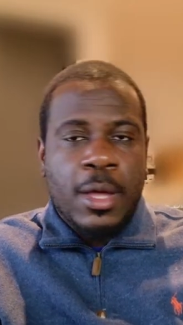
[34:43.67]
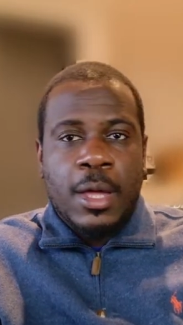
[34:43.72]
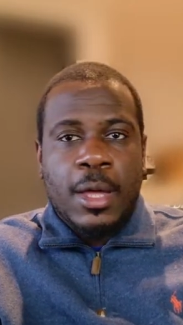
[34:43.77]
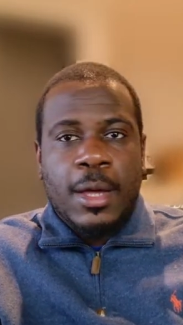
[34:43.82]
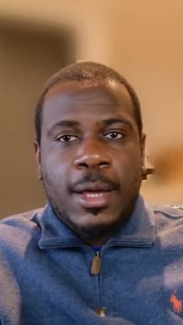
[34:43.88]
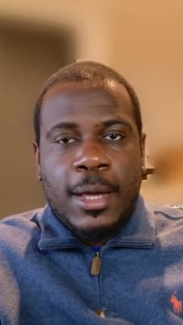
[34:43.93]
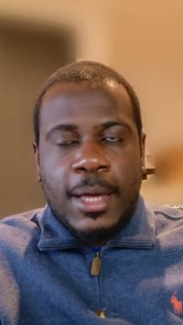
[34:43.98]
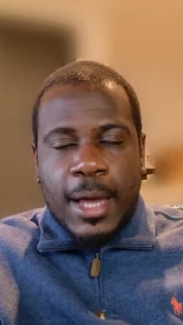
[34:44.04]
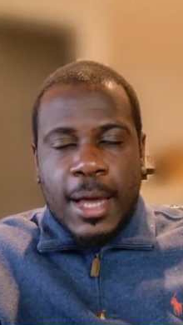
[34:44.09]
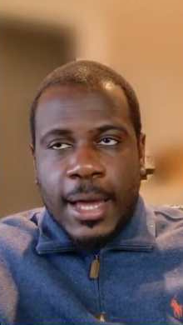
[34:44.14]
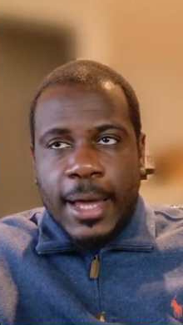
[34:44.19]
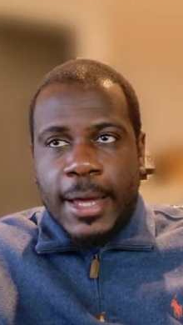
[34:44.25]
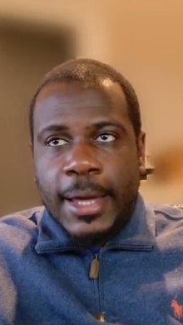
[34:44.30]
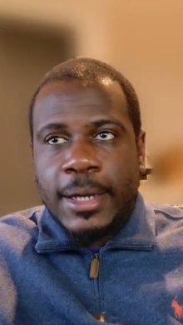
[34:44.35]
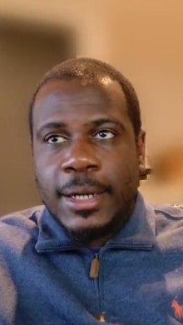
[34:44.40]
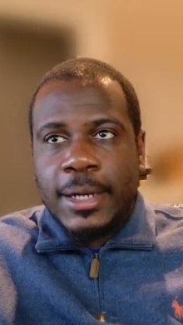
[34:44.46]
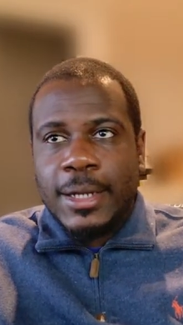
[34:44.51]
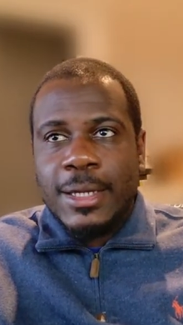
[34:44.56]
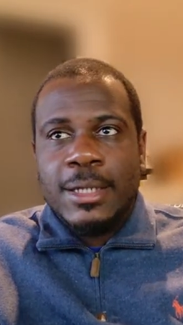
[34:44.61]
God
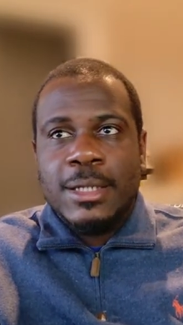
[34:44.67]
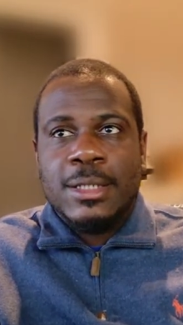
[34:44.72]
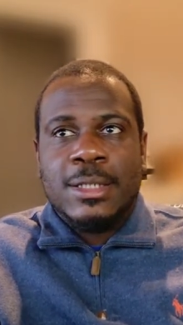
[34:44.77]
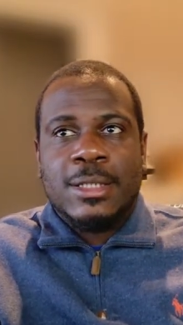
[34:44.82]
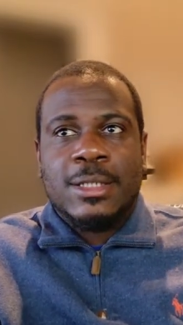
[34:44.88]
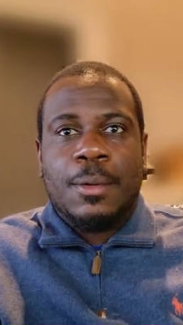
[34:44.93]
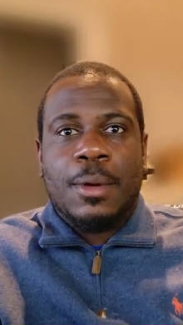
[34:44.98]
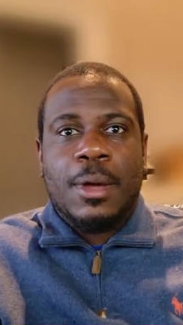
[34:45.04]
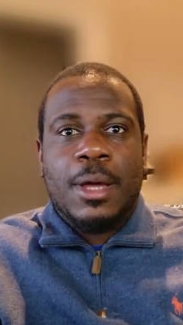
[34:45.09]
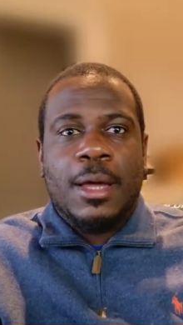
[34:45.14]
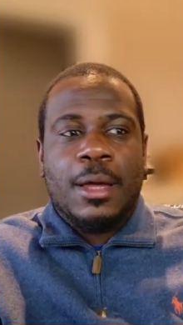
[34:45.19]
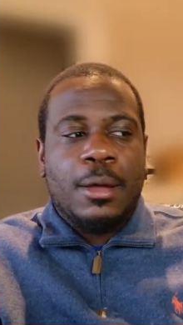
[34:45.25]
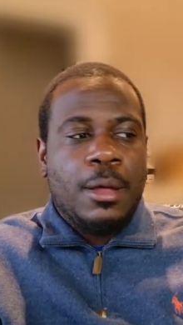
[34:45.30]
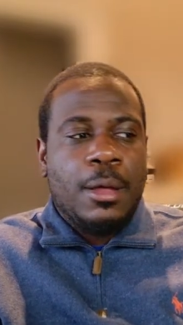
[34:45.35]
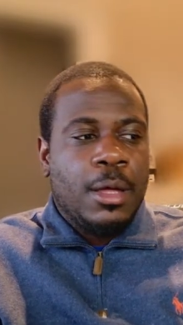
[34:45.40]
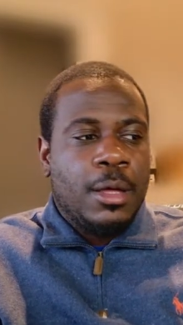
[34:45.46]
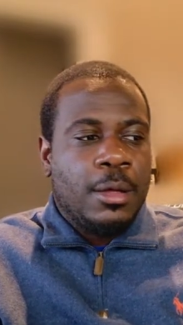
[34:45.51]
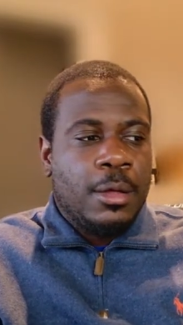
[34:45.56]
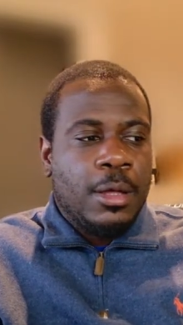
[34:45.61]
is
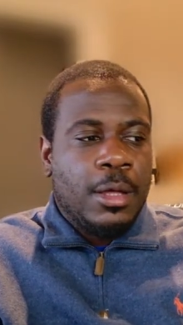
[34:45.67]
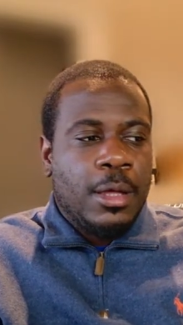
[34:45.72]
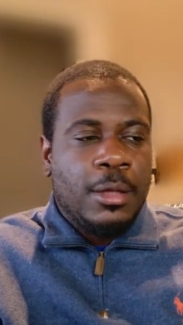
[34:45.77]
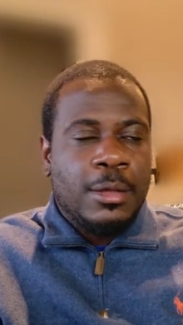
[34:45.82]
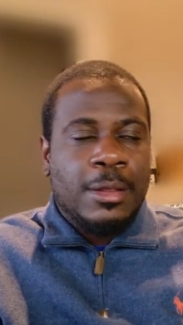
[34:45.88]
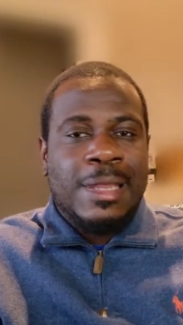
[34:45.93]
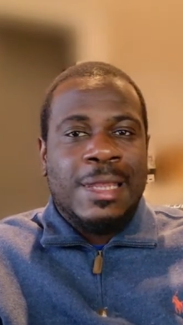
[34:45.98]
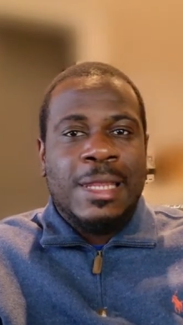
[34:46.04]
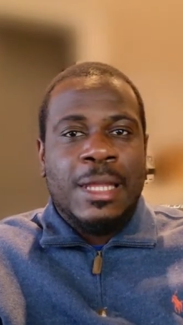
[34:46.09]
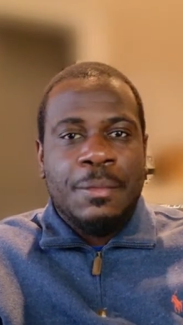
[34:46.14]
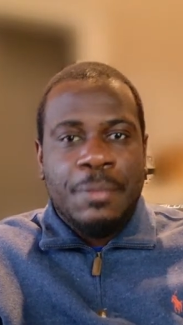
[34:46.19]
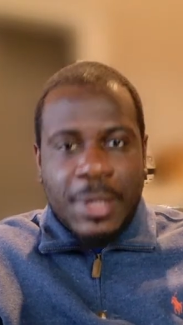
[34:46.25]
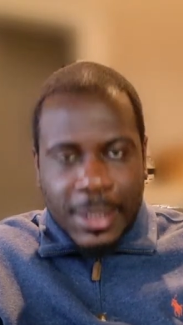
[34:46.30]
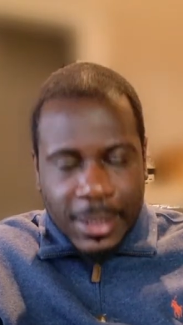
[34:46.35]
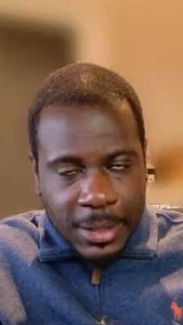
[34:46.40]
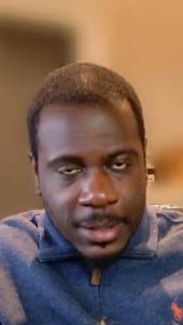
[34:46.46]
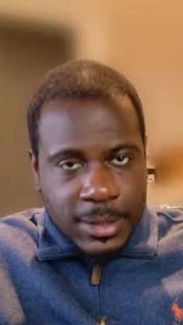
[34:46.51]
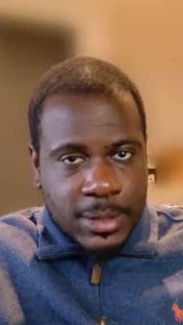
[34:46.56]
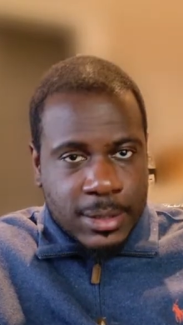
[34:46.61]

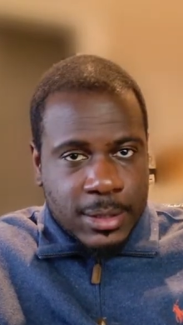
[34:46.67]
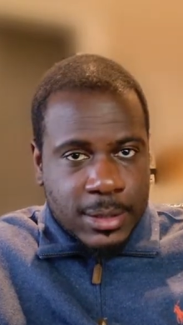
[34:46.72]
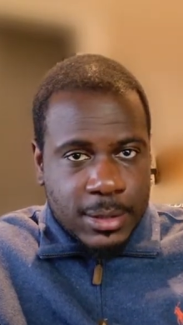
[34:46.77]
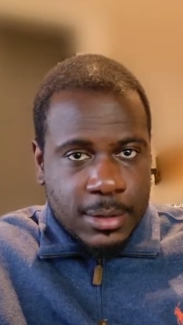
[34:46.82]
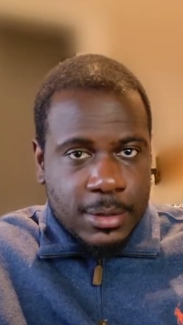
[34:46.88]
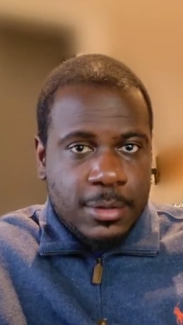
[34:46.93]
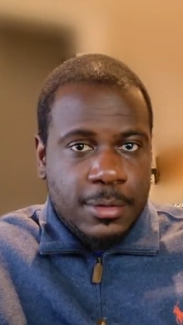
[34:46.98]
limitless,